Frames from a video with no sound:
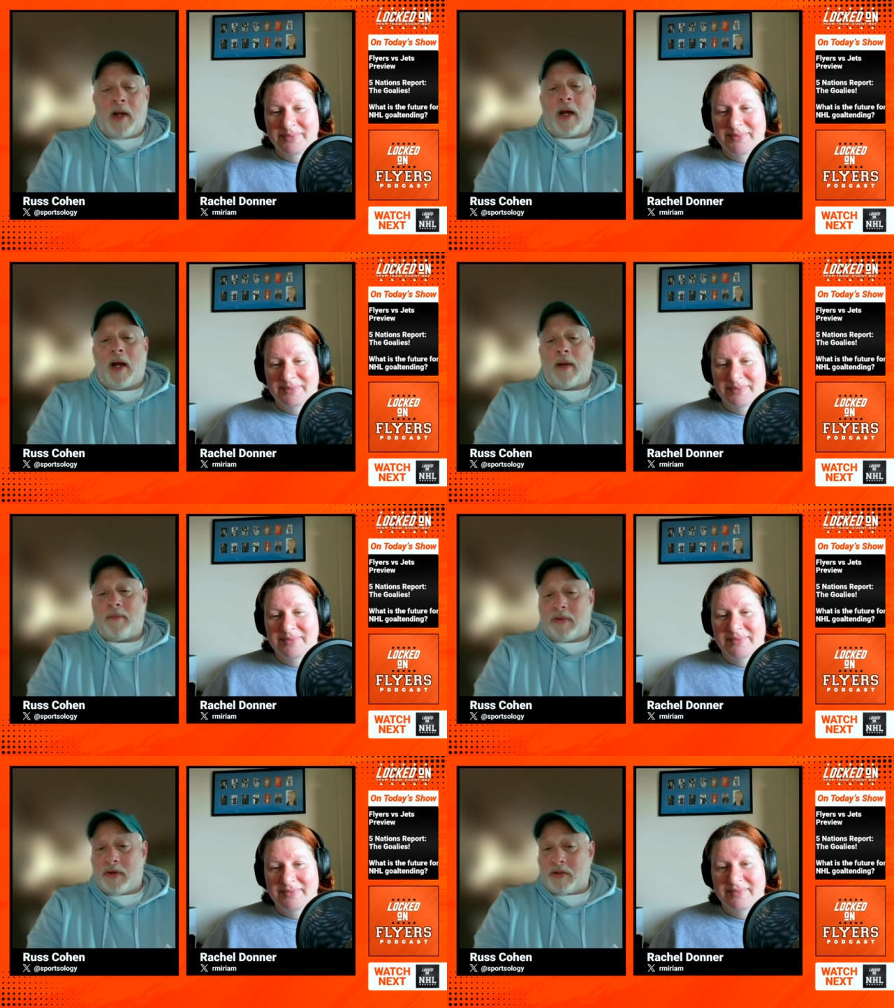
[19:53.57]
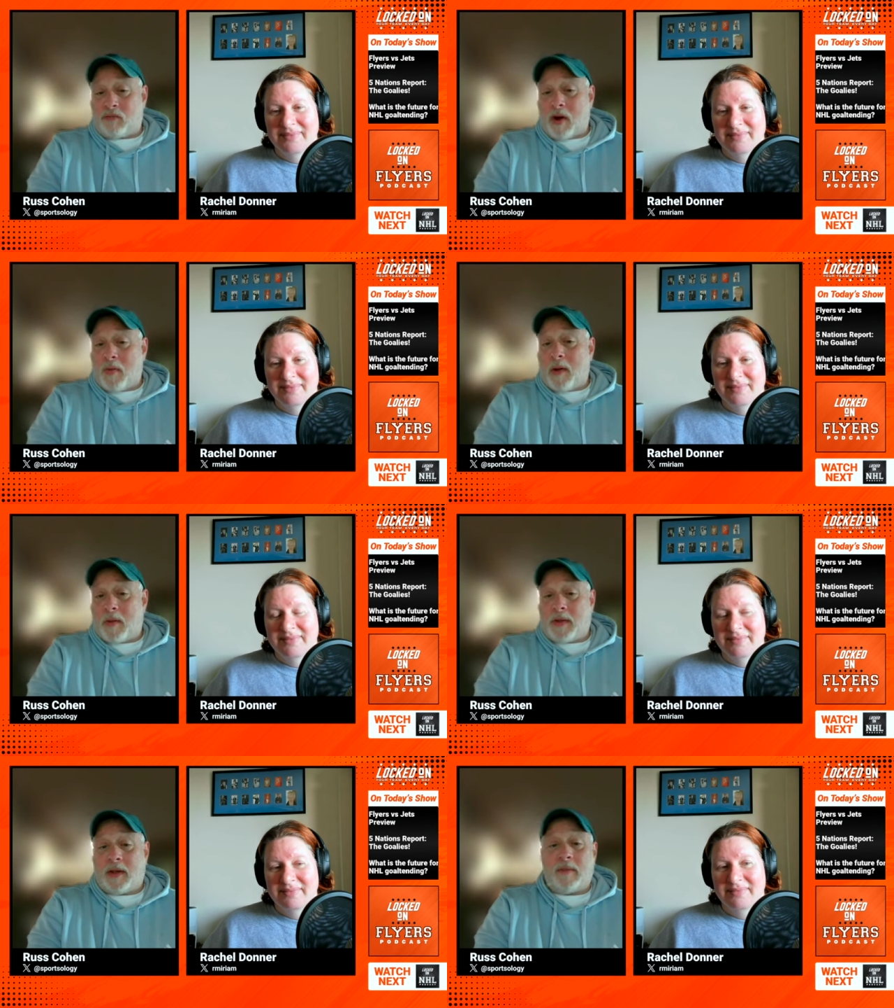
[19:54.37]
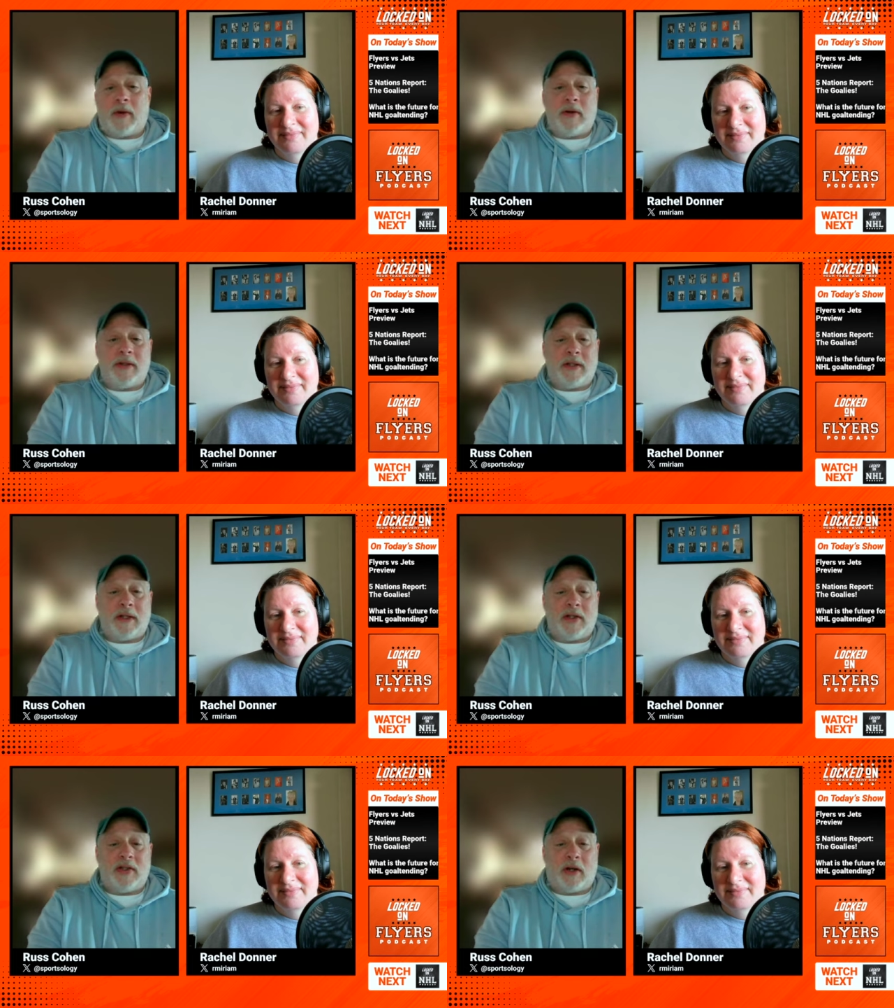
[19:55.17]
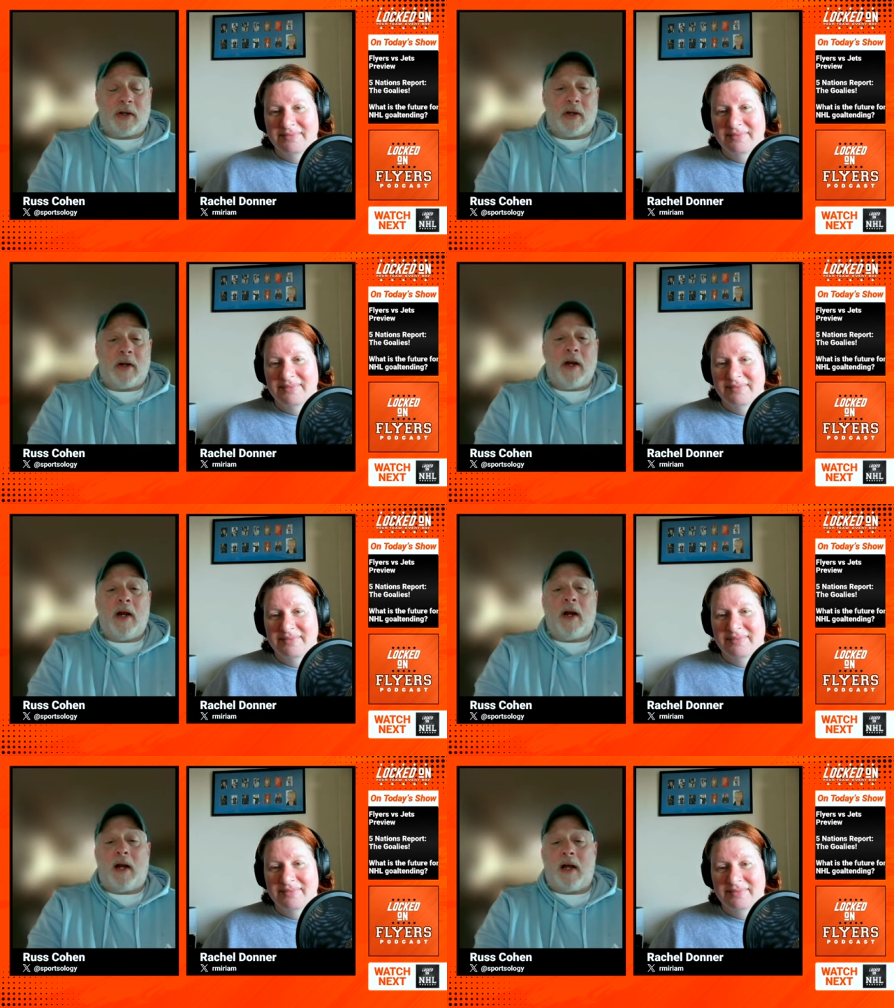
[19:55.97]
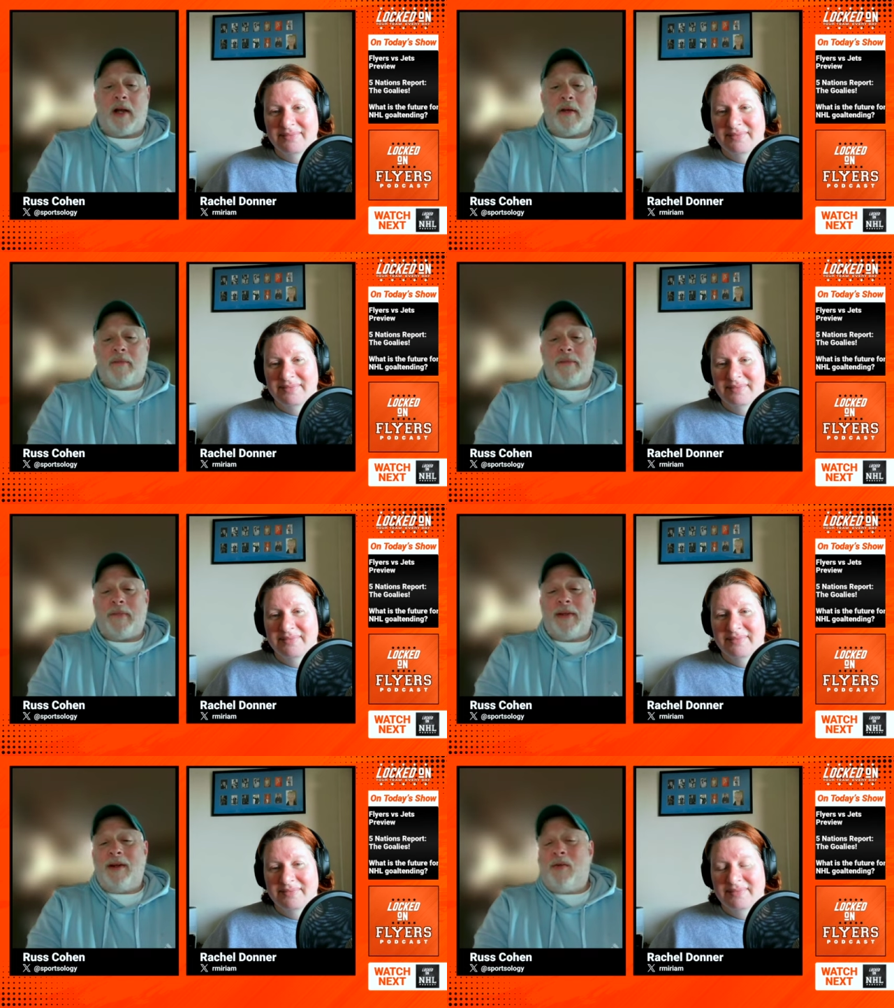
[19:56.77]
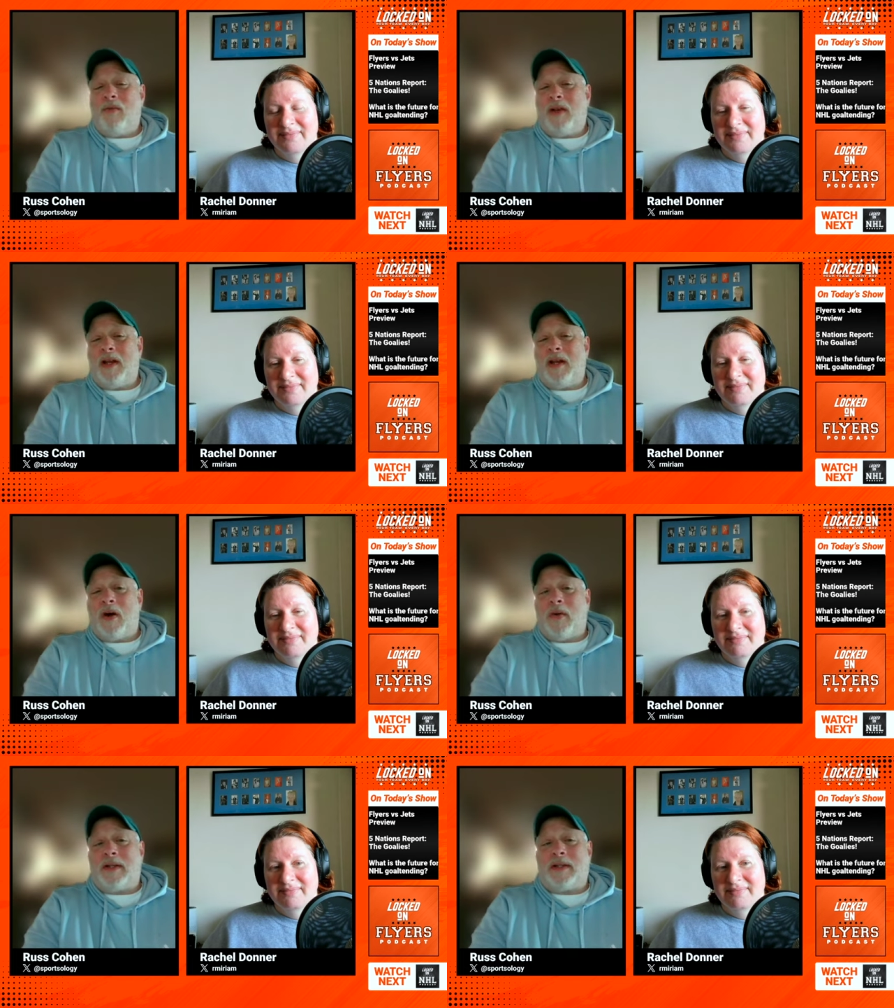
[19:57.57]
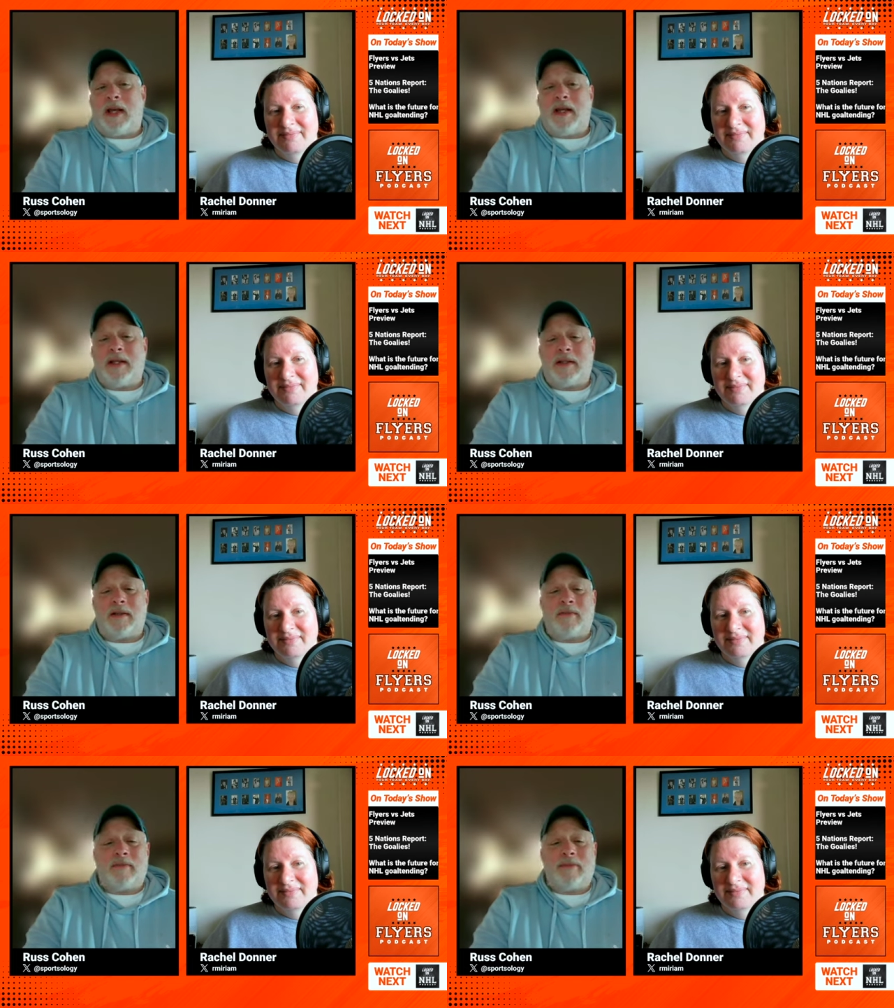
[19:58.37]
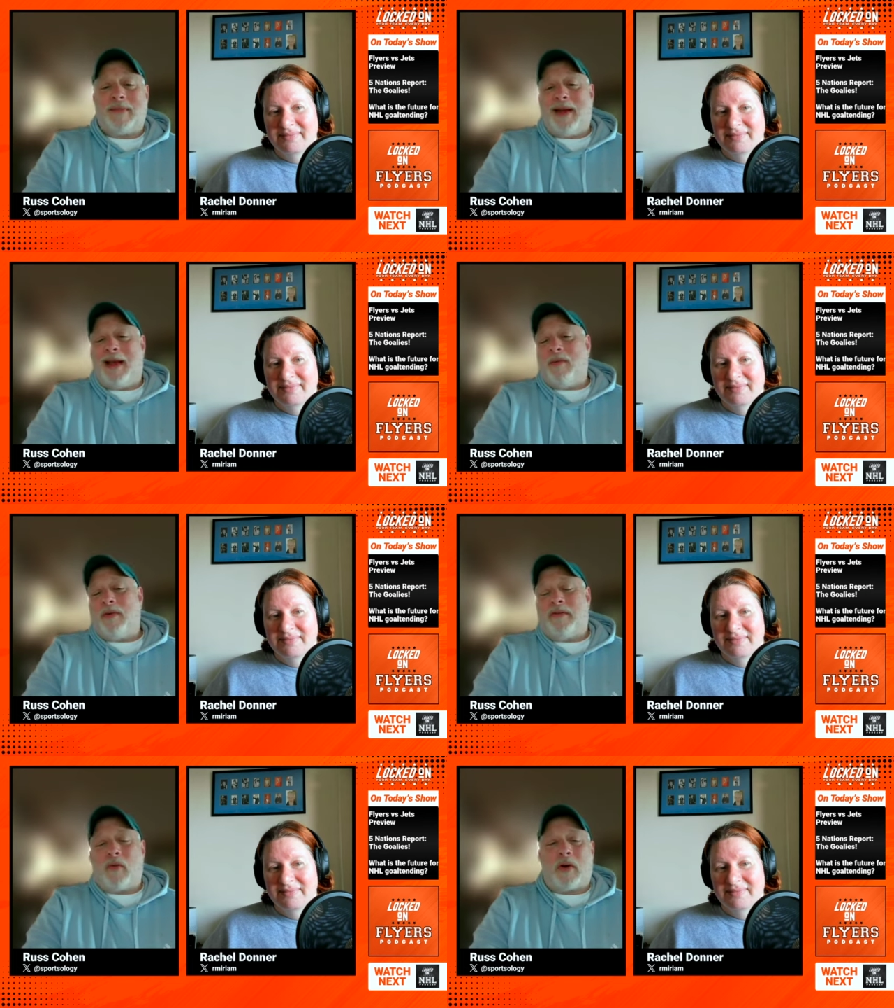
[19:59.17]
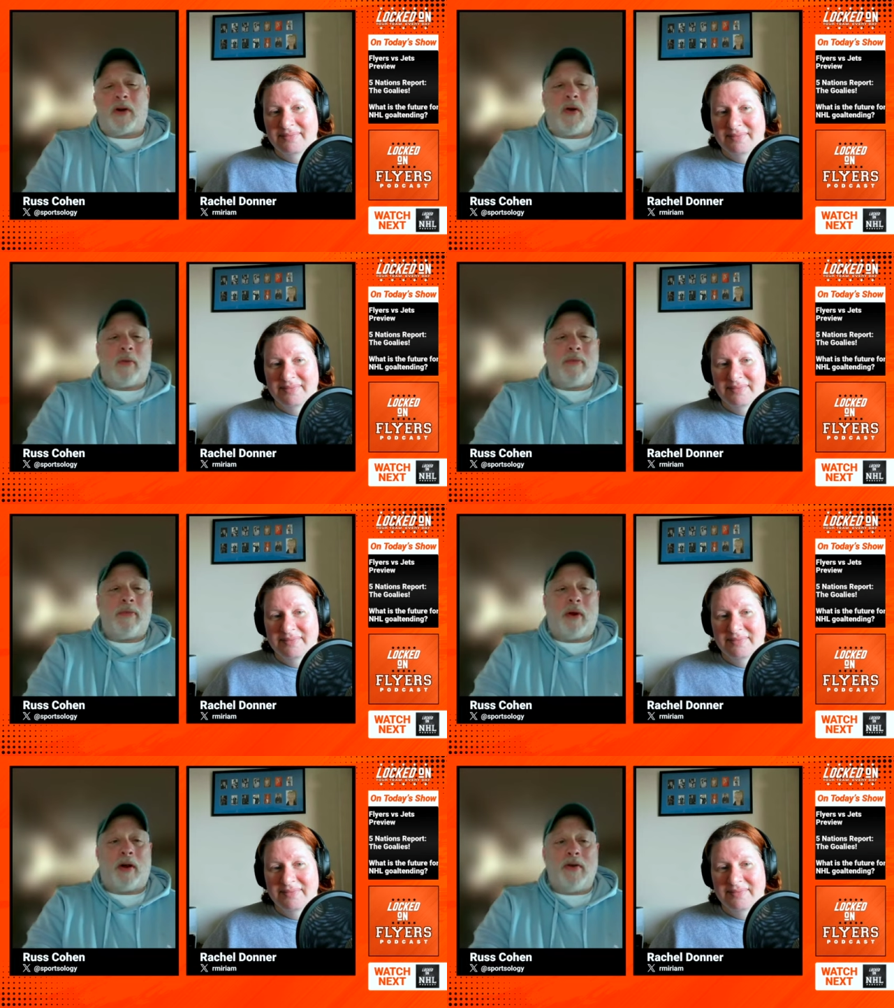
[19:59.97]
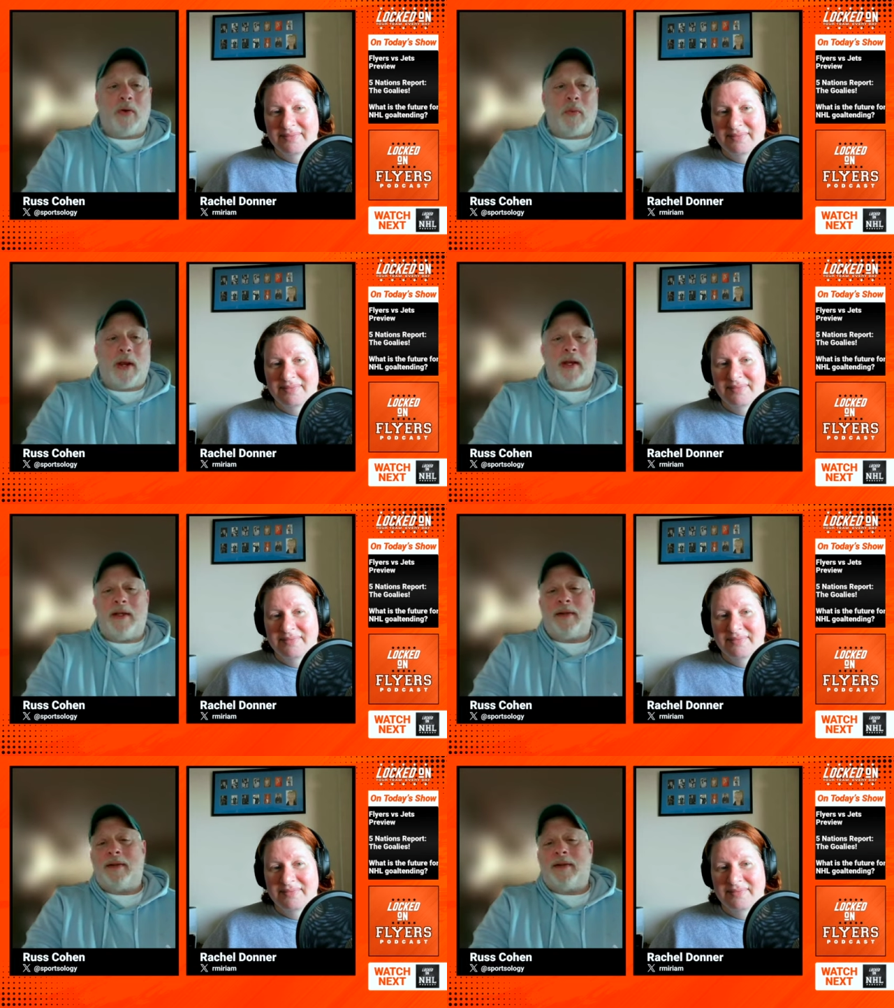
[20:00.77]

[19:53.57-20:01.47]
Speaker 1: Um, there is runway with him though, because he is younger. Uh, you don't really notice that he's. I wouldn't even want to call him underweight.